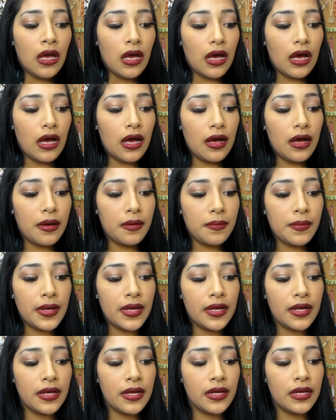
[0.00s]
um
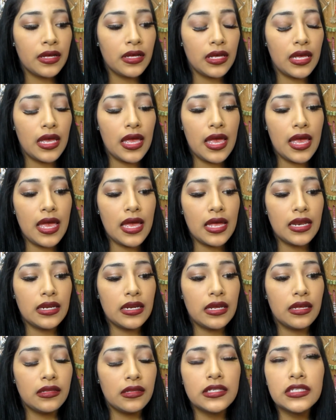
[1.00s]

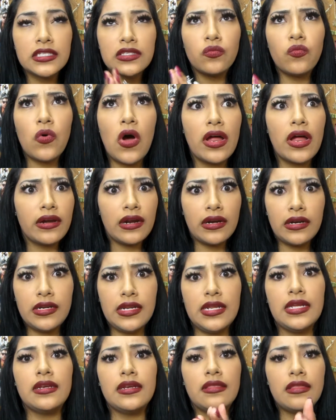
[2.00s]
and this is a want not a
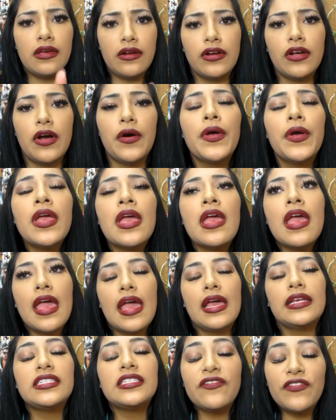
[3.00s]
need there you go
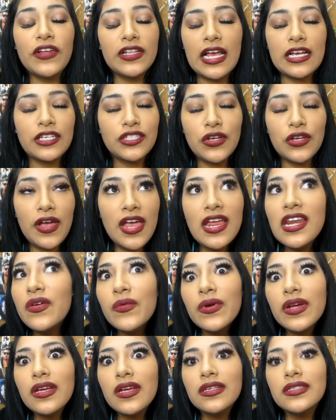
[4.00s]
and stuff like that so
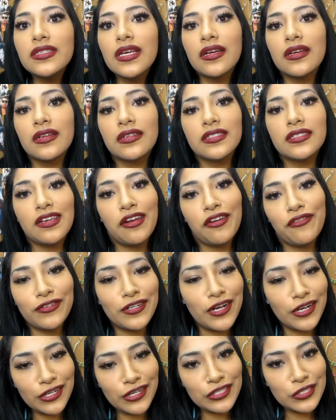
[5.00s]
anyways sorry for
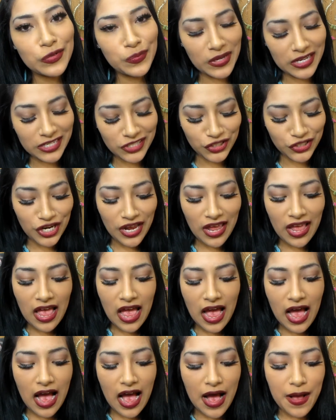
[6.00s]
talking so much
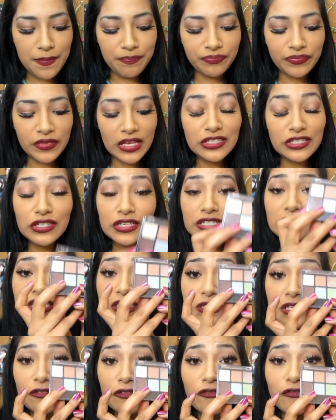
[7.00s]
um so this
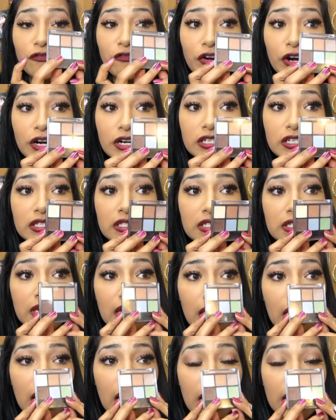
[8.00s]
is the first
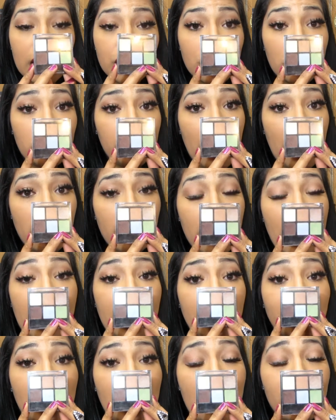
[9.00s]
eyeshadow palette I
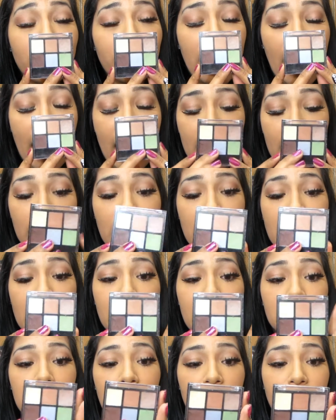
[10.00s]
have ever had and
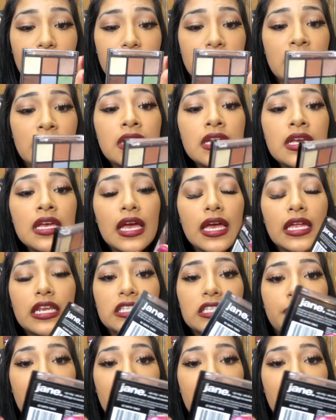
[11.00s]
I love it it is